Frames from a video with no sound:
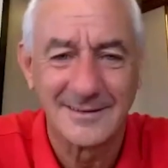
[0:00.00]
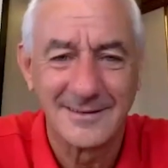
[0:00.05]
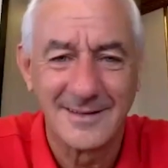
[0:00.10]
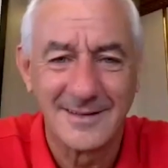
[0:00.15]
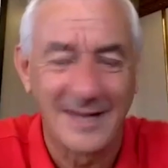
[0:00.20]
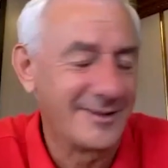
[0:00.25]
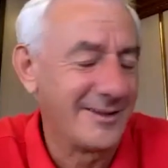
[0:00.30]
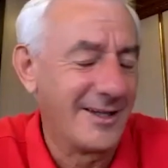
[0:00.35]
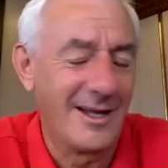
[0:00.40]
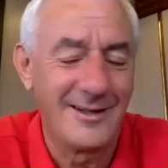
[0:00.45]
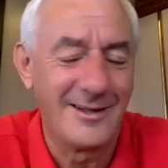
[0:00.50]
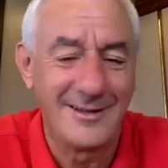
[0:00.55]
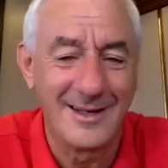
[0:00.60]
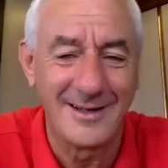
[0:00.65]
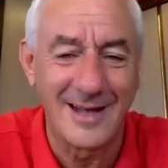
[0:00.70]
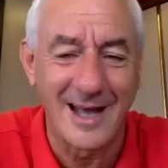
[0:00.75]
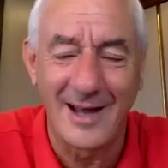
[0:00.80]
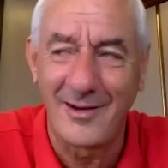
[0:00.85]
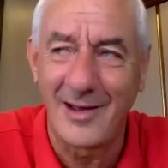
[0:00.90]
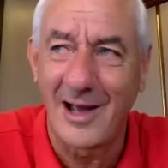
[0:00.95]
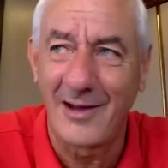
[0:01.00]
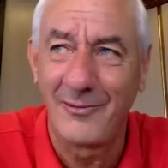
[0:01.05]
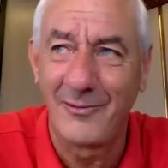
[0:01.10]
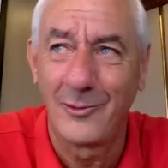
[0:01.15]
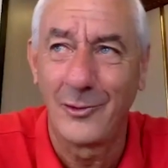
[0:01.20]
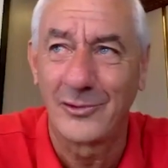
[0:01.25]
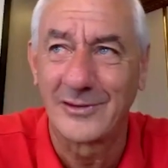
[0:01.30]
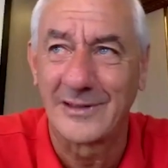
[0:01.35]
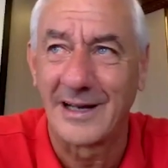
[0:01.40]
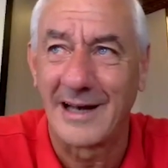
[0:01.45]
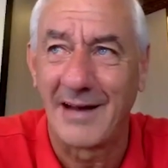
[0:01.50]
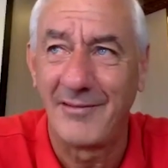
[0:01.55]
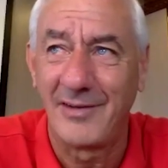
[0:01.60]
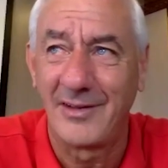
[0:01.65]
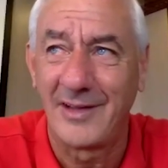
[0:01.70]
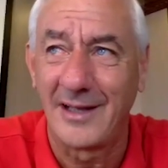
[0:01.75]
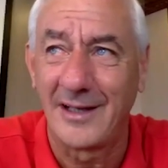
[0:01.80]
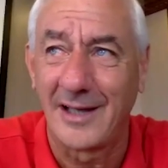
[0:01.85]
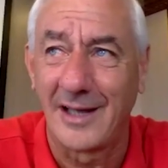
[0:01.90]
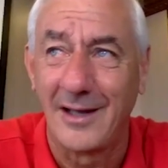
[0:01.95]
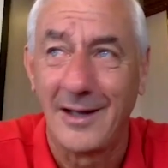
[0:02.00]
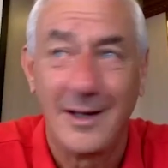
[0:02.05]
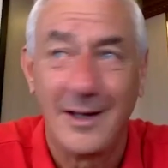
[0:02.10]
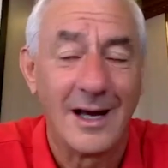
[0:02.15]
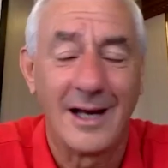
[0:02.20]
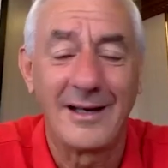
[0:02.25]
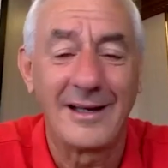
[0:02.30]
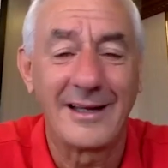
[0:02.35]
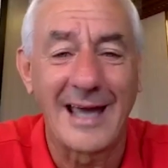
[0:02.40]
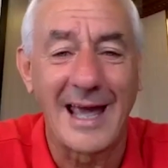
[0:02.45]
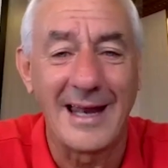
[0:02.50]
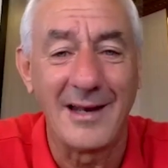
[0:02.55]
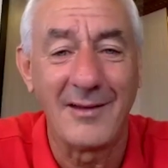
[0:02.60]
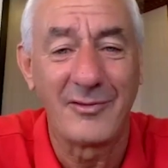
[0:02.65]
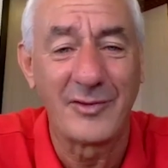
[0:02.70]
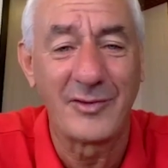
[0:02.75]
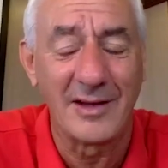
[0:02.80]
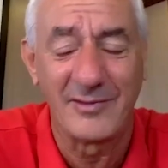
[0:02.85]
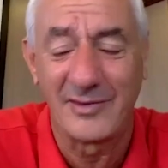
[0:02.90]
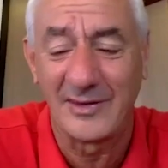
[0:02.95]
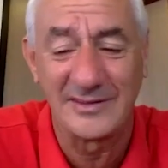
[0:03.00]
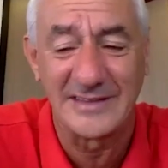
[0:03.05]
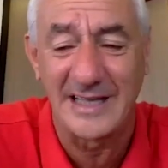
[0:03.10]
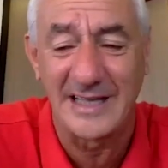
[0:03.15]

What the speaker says: I've looked at everything. And again, if it's